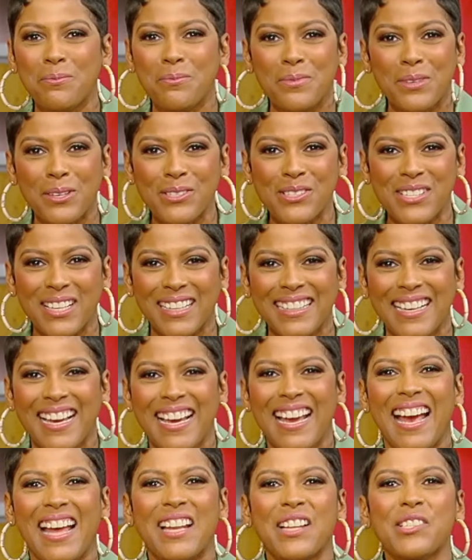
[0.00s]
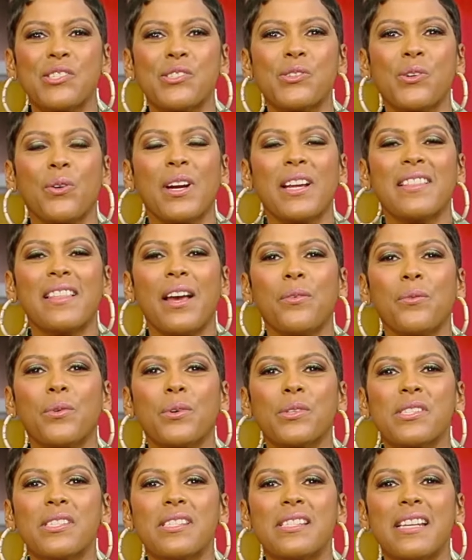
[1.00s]
music and a story that
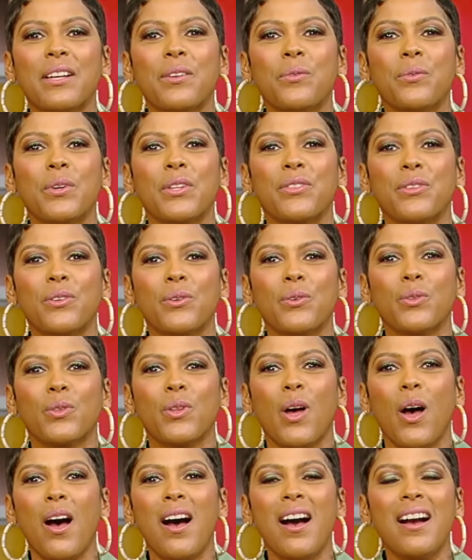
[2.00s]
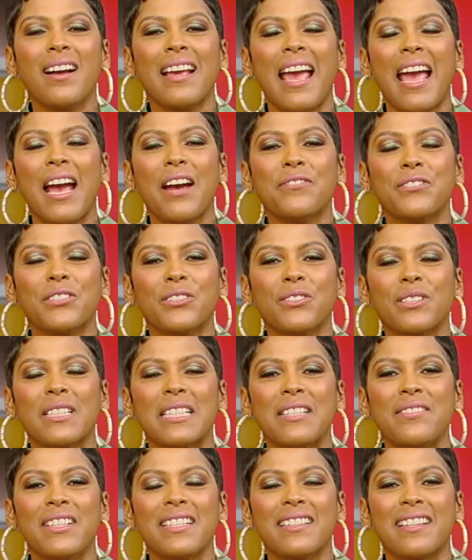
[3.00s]
will stick with you long after
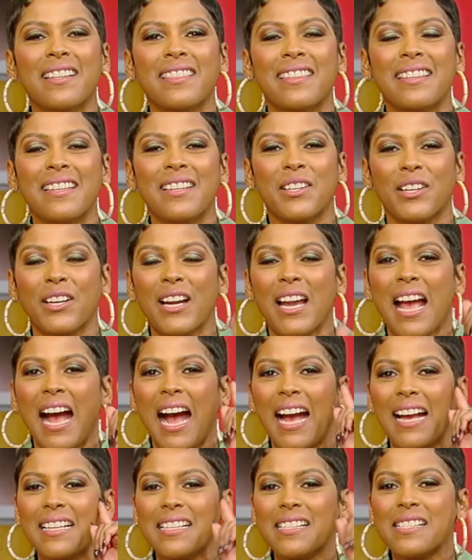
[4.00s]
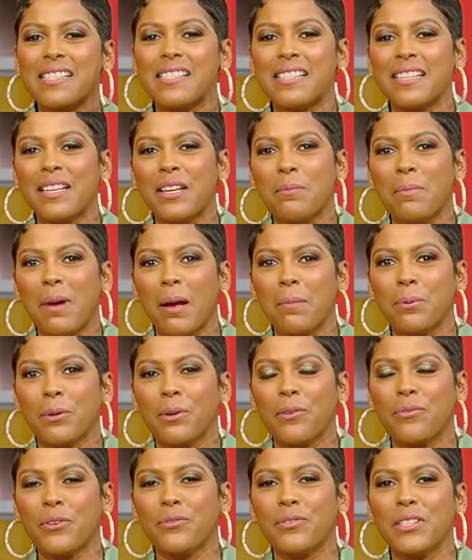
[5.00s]
leaving the theater. I can see in my
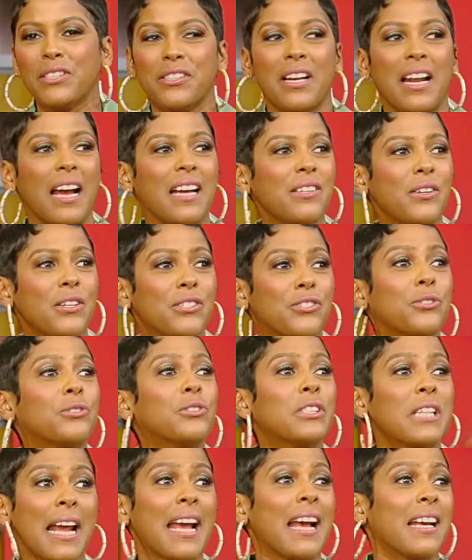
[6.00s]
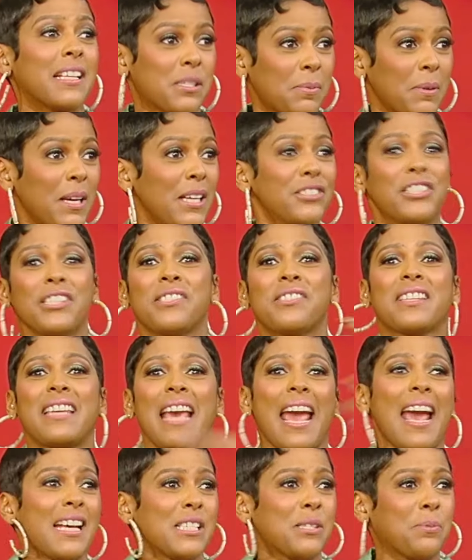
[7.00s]
peripheral vision, I heard you gasp, just
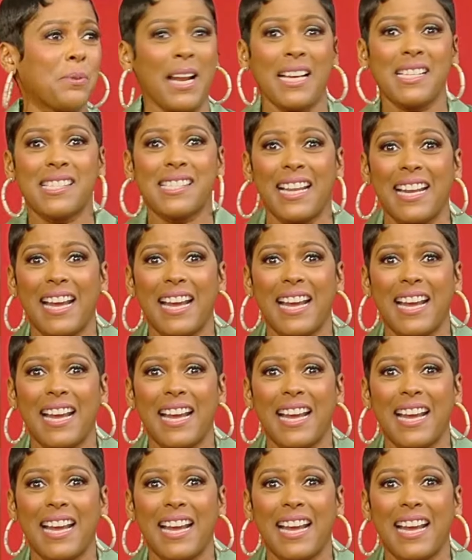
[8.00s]
gasp when I said